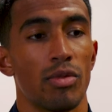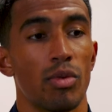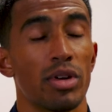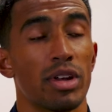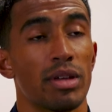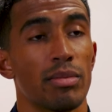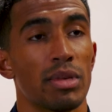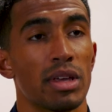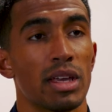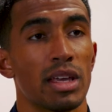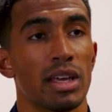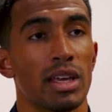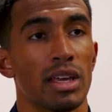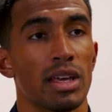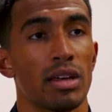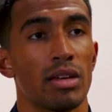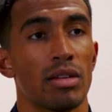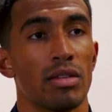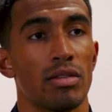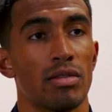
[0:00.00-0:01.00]
have wanted me
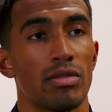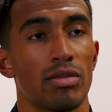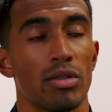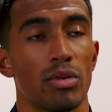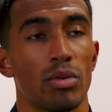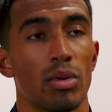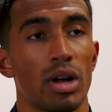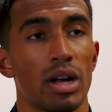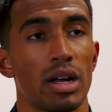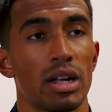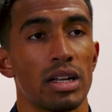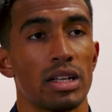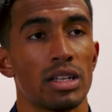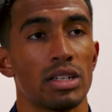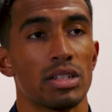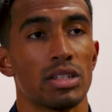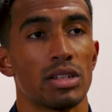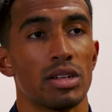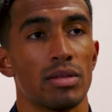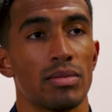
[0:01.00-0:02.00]
here for a while,
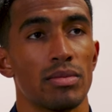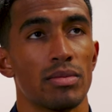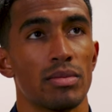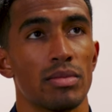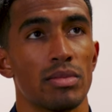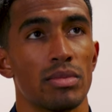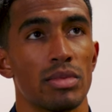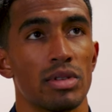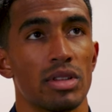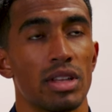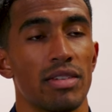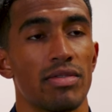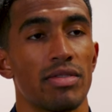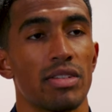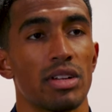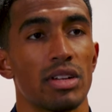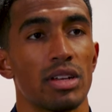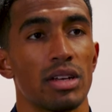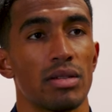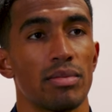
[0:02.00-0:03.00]
it's
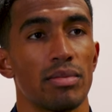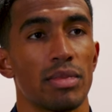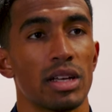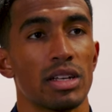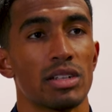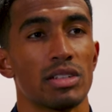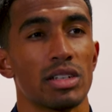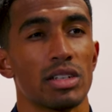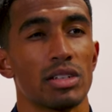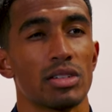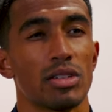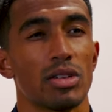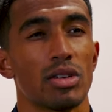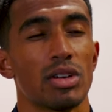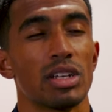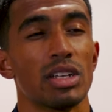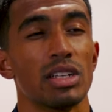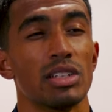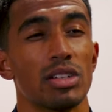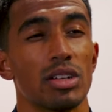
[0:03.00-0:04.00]
definitely makes things a
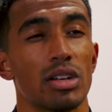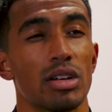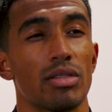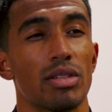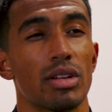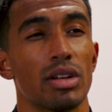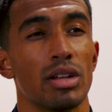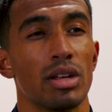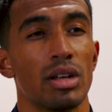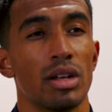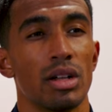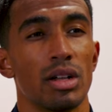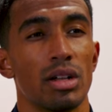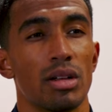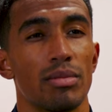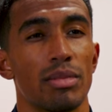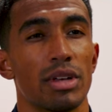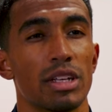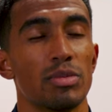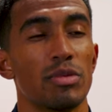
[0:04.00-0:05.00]
lot easier and
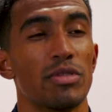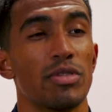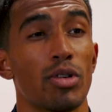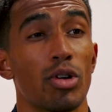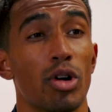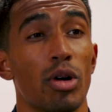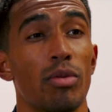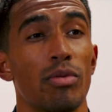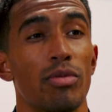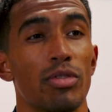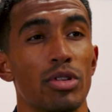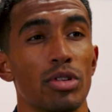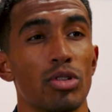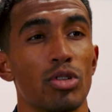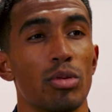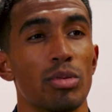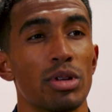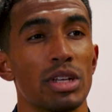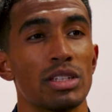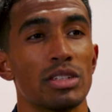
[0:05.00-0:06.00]
makes me feel
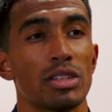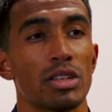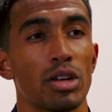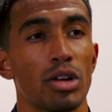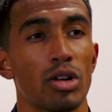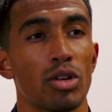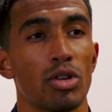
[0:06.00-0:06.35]
confident coming into the